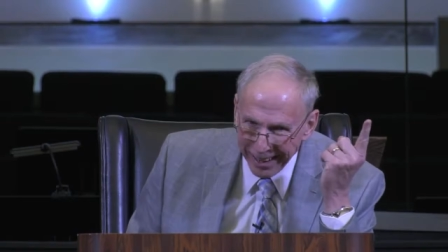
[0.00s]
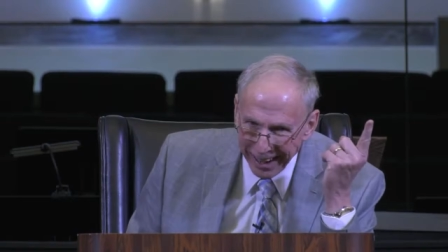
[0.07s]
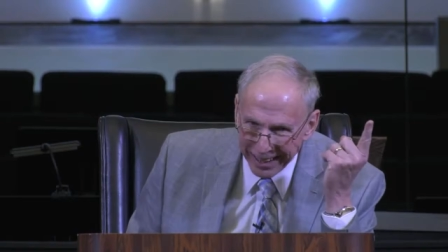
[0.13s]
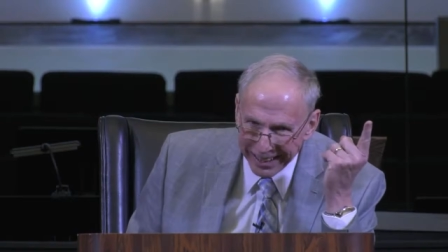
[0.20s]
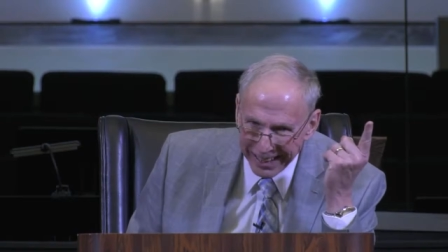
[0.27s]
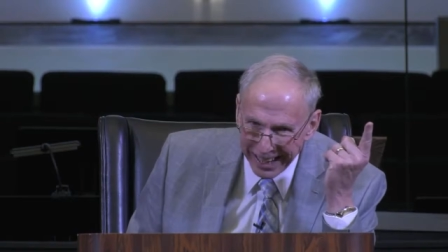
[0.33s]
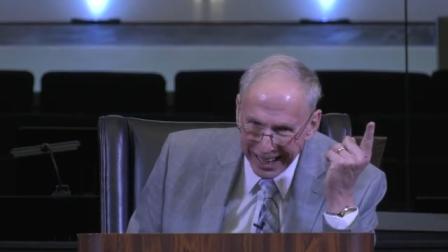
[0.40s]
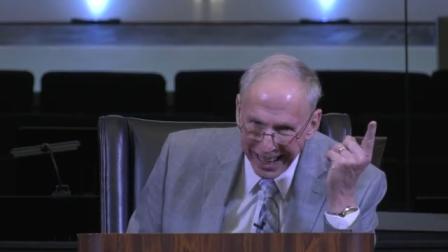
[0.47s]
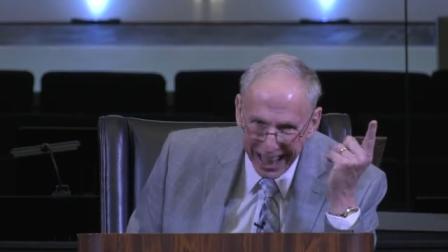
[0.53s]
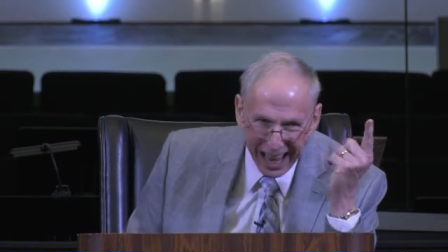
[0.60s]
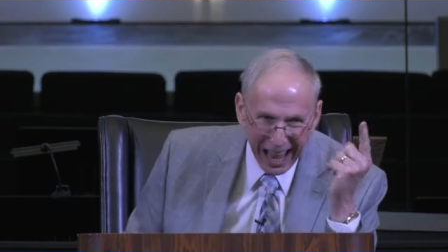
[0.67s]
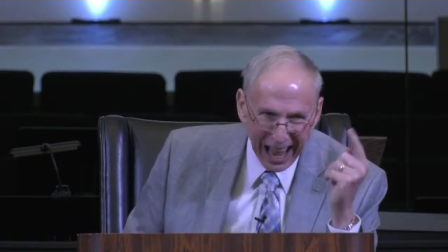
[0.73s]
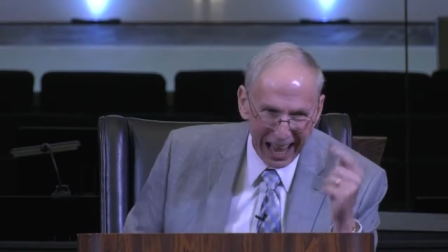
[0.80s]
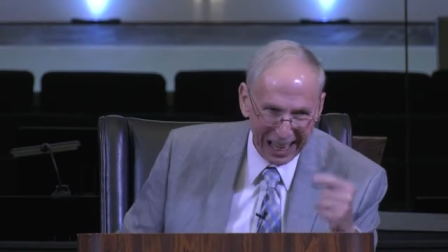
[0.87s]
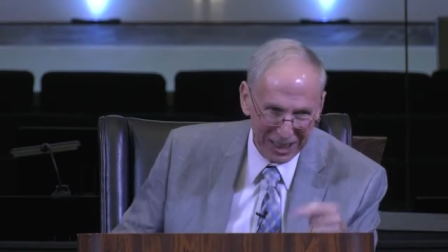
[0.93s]
nineteen
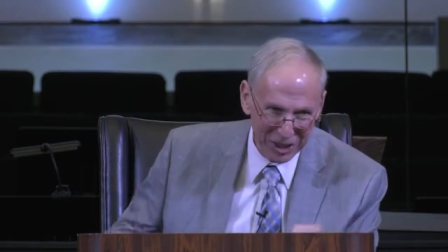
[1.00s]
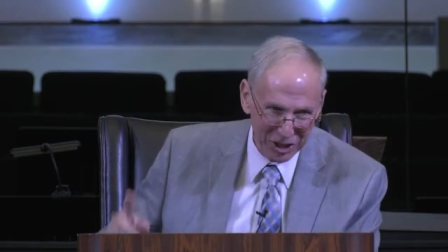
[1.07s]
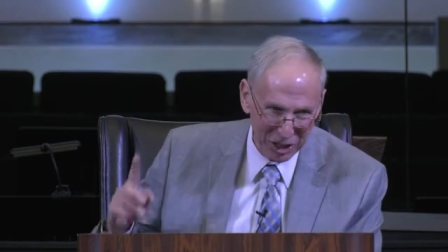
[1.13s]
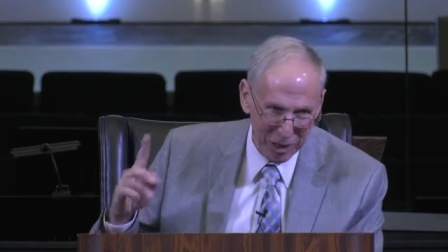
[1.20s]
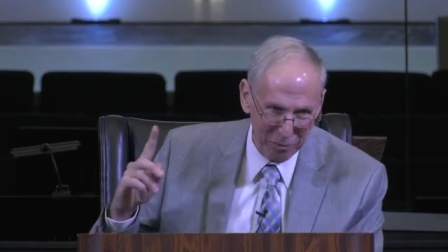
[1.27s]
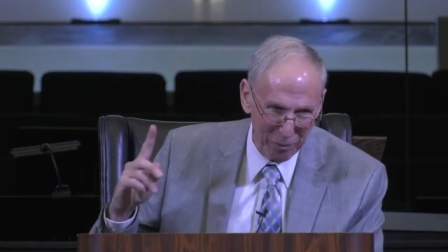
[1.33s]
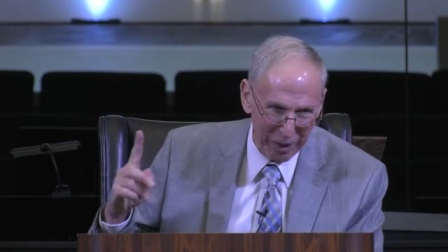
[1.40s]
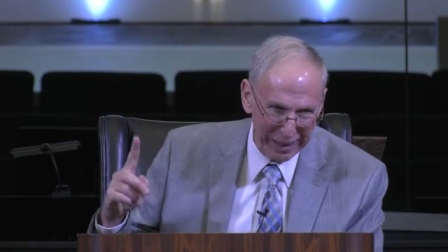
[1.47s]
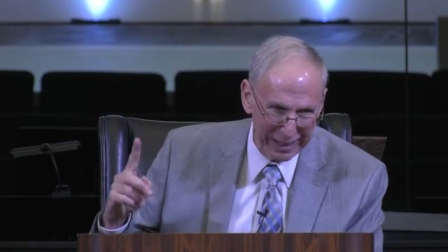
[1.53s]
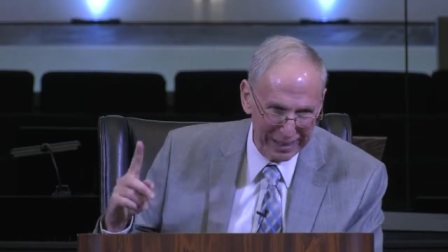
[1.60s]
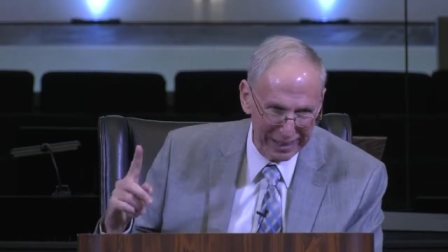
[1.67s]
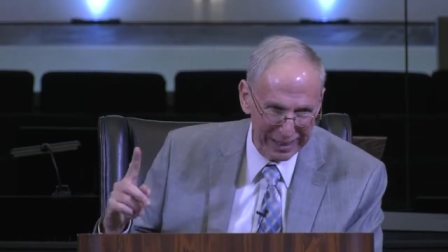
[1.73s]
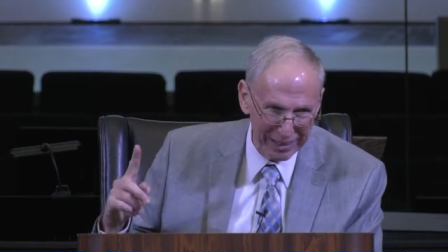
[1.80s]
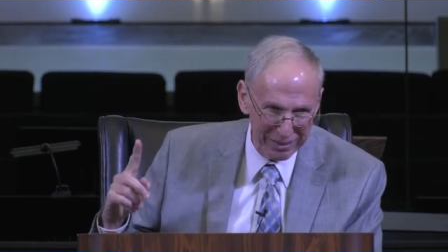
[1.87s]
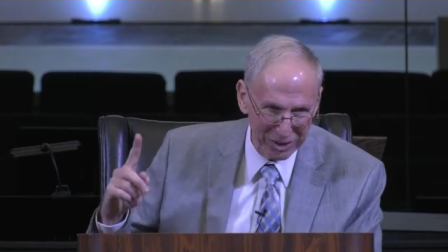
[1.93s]
and Psalm
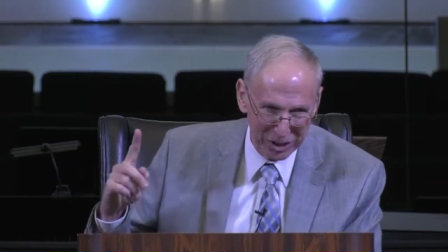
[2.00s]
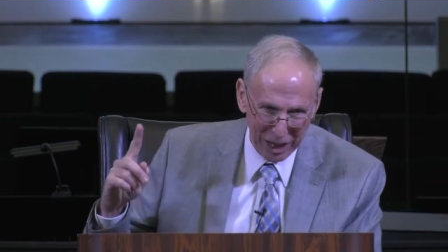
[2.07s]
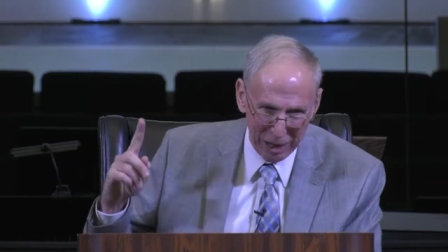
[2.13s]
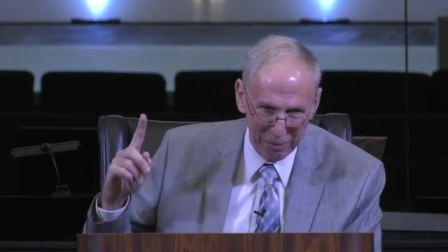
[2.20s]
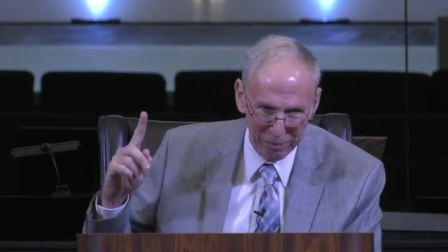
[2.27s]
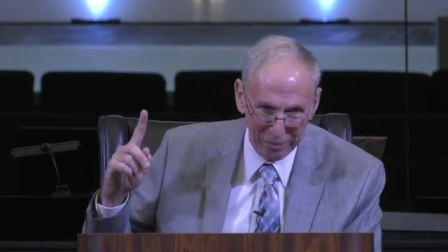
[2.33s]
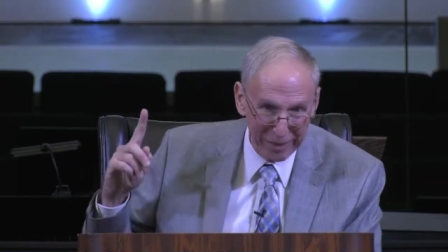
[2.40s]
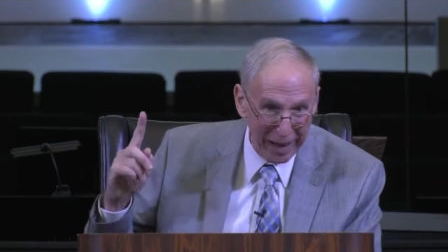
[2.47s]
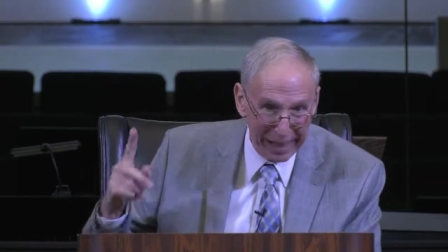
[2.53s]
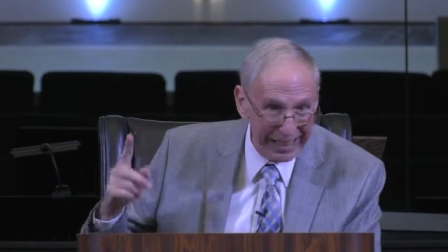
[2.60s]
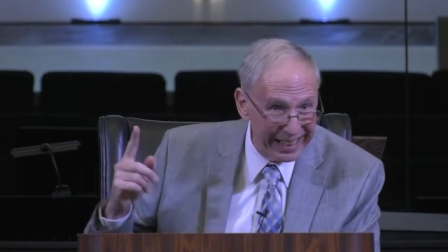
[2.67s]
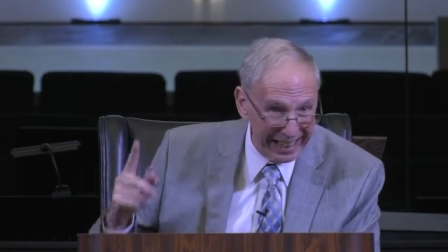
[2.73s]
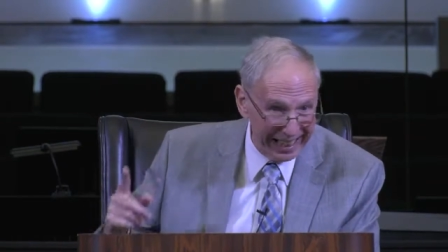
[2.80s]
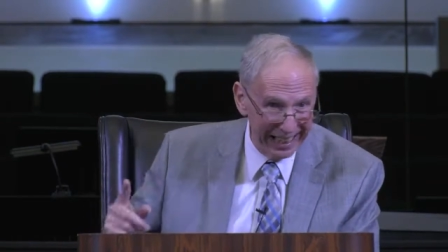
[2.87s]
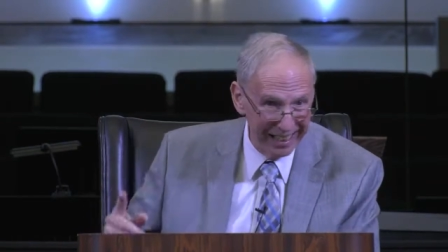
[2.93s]

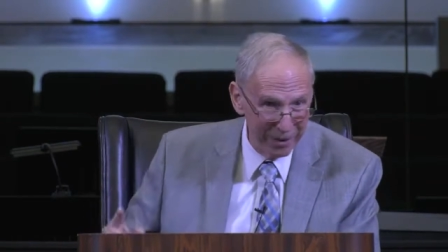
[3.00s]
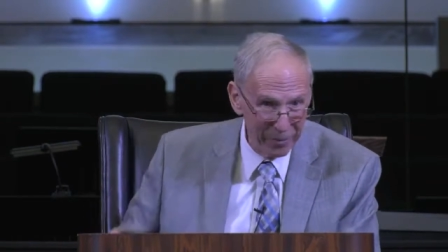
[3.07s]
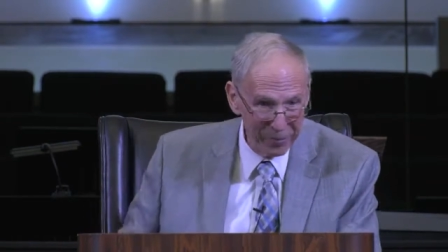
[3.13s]
nineteen.